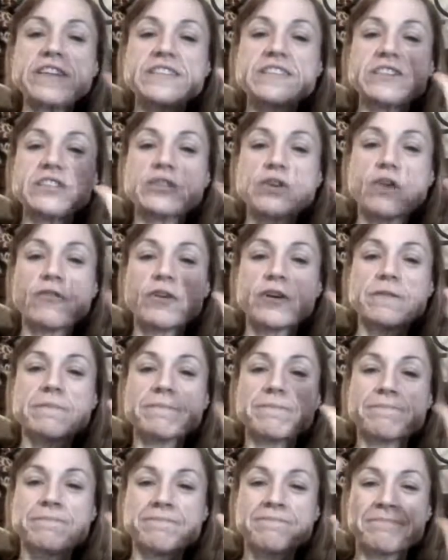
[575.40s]
Fest is over.
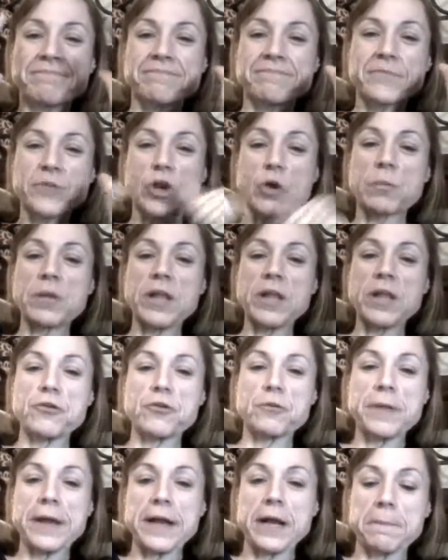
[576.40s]
Go play with
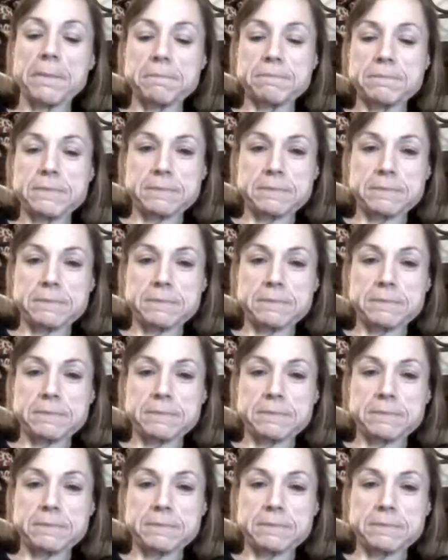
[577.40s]
your makeup.